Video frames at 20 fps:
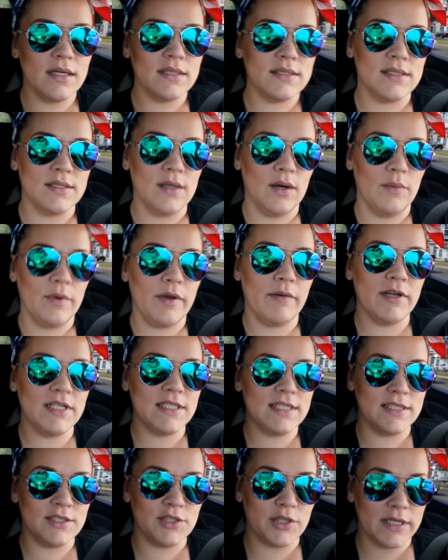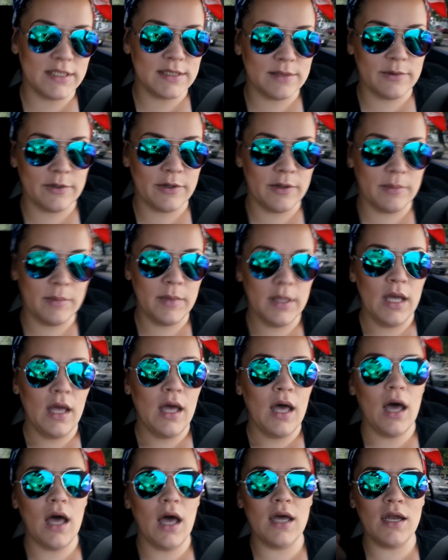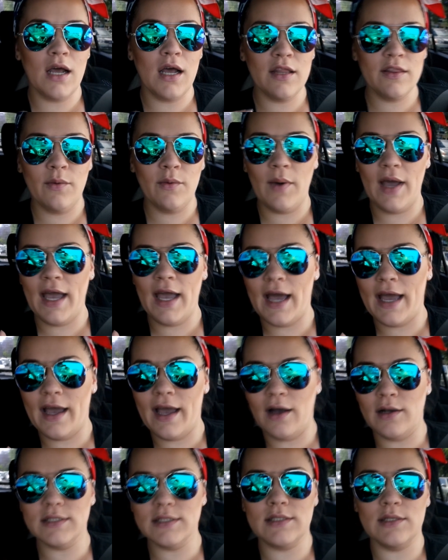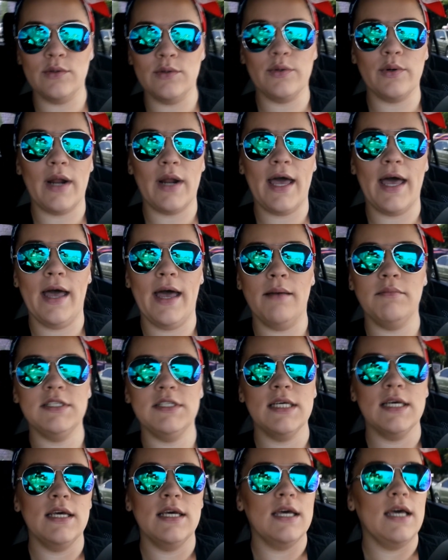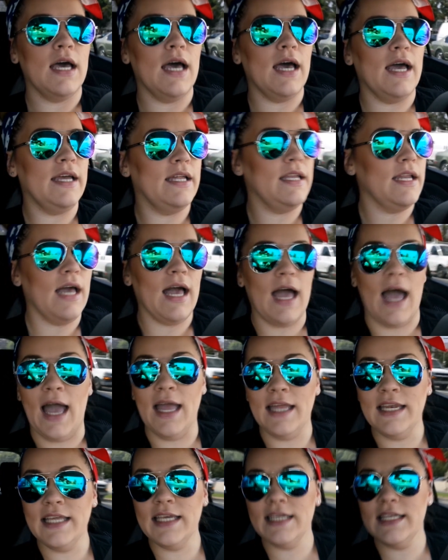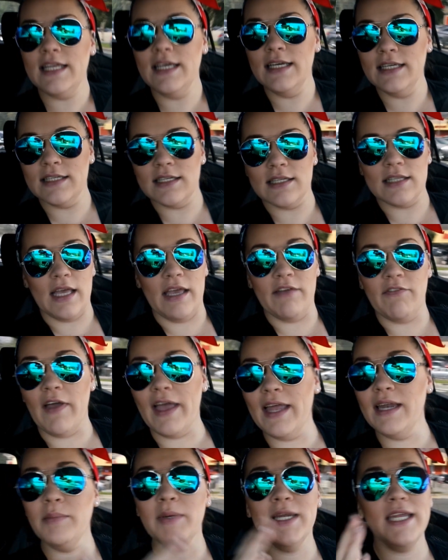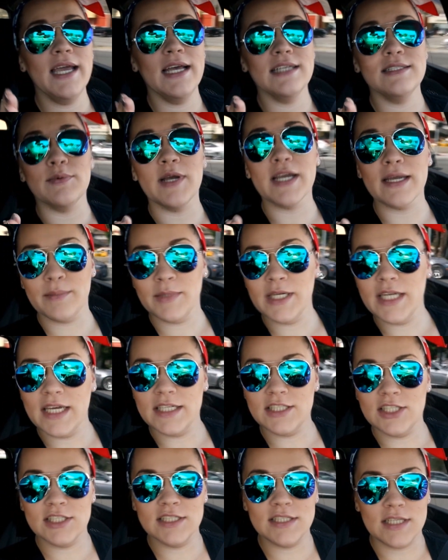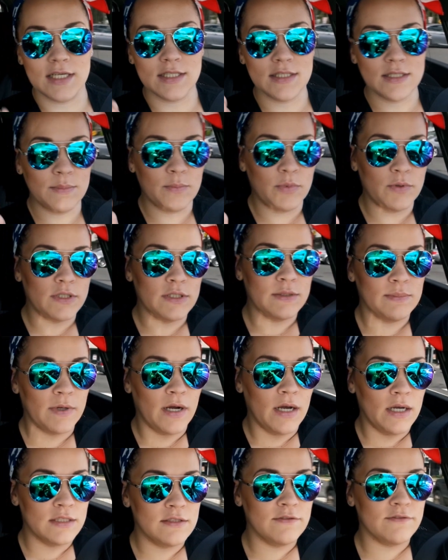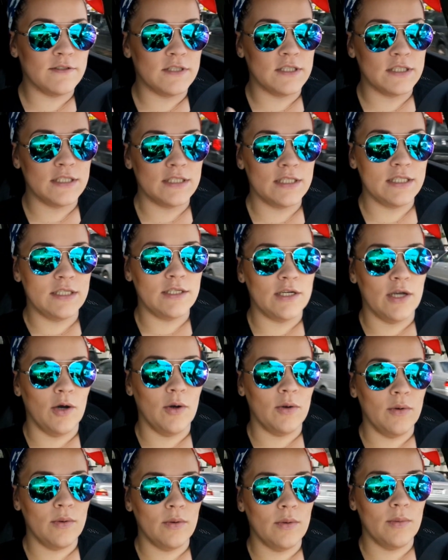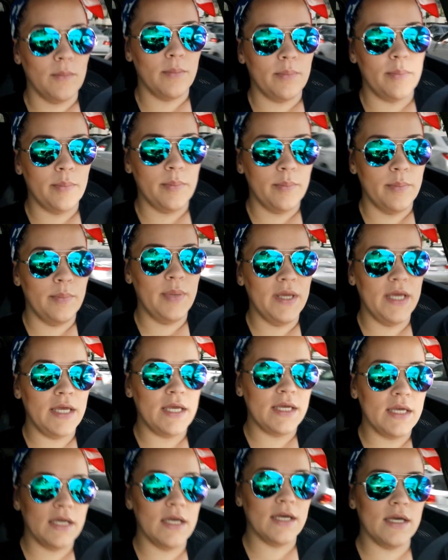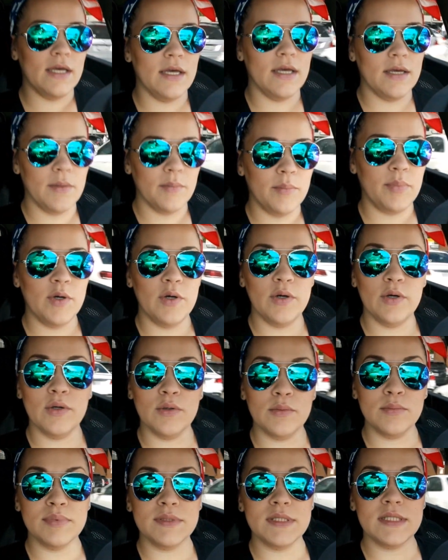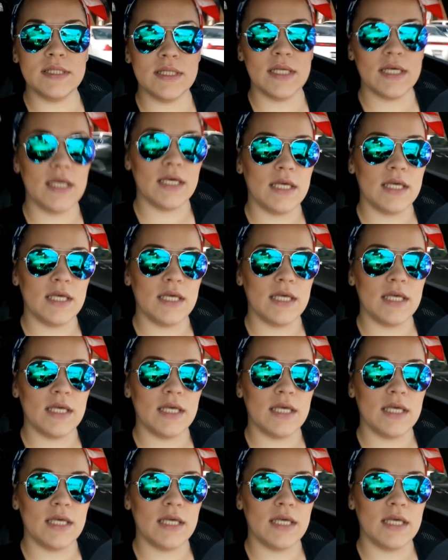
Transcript: so we went to the dressing room, and on the way I also grabbed, I need, if anybody has recommendations on sports bras for, you know, big boobs,